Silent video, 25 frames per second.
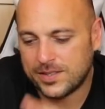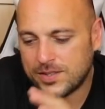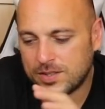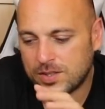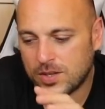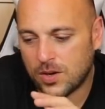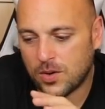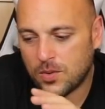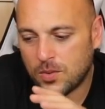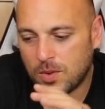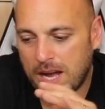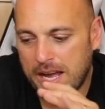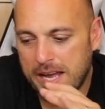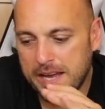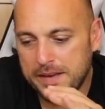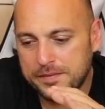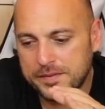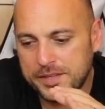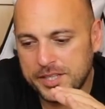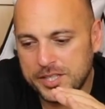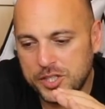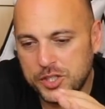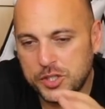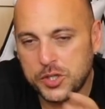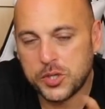So
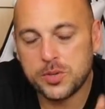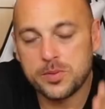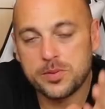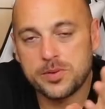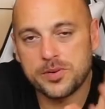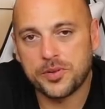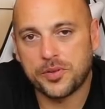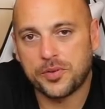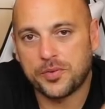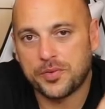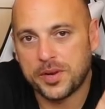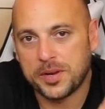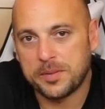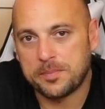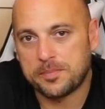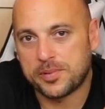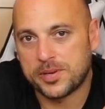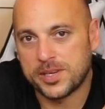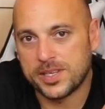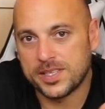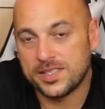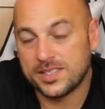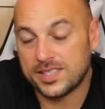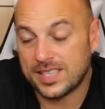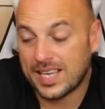every two or three
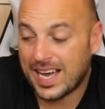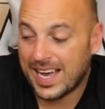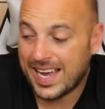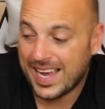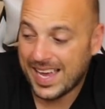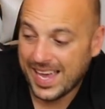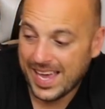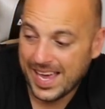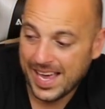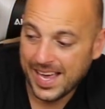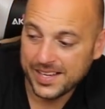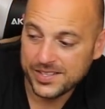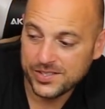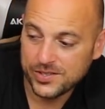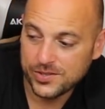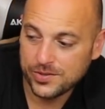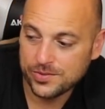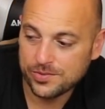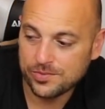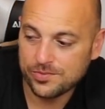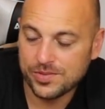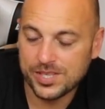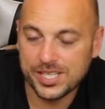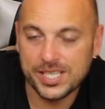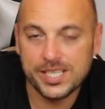prints, I had to
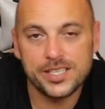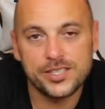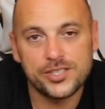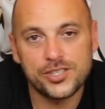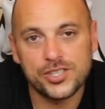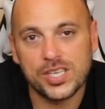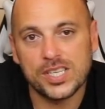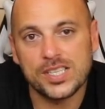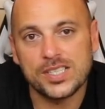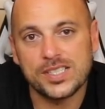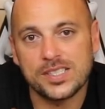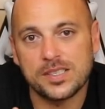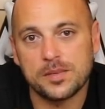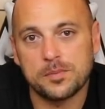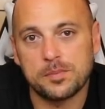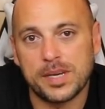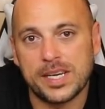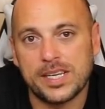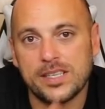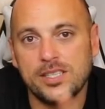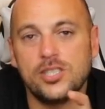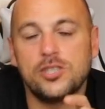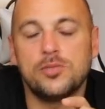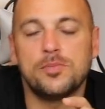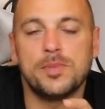readjust the
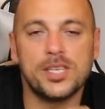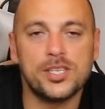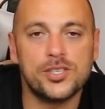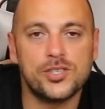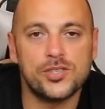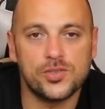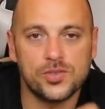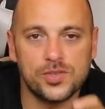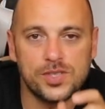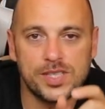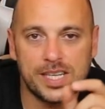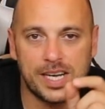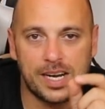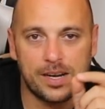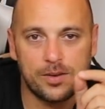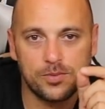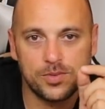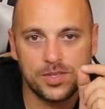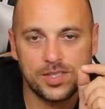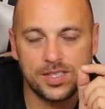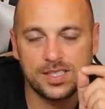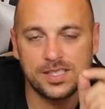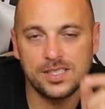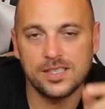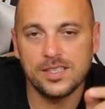bed to make sure that I
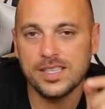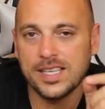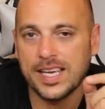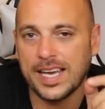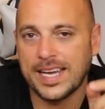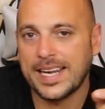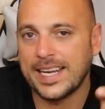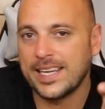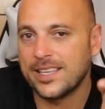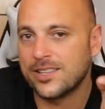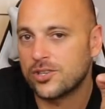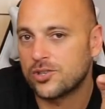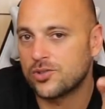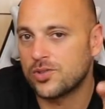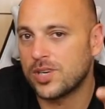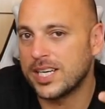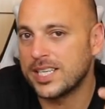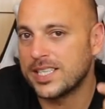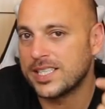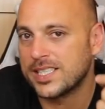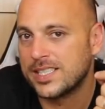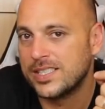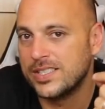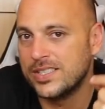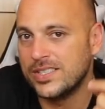was still getting the
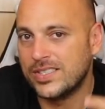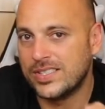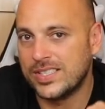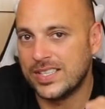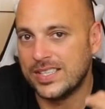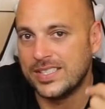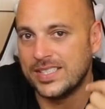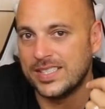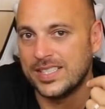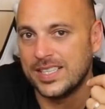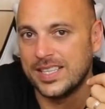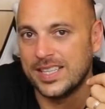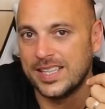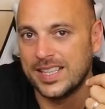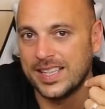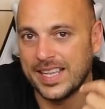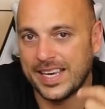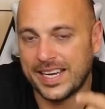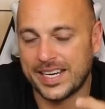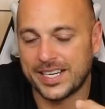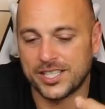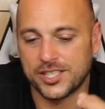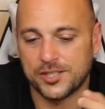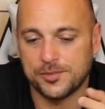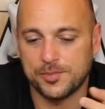right consistent
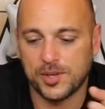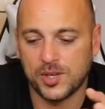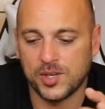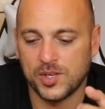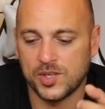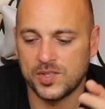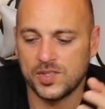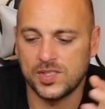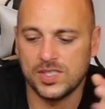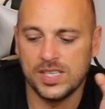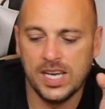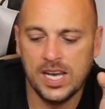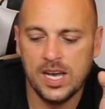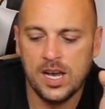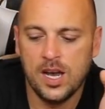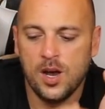layers because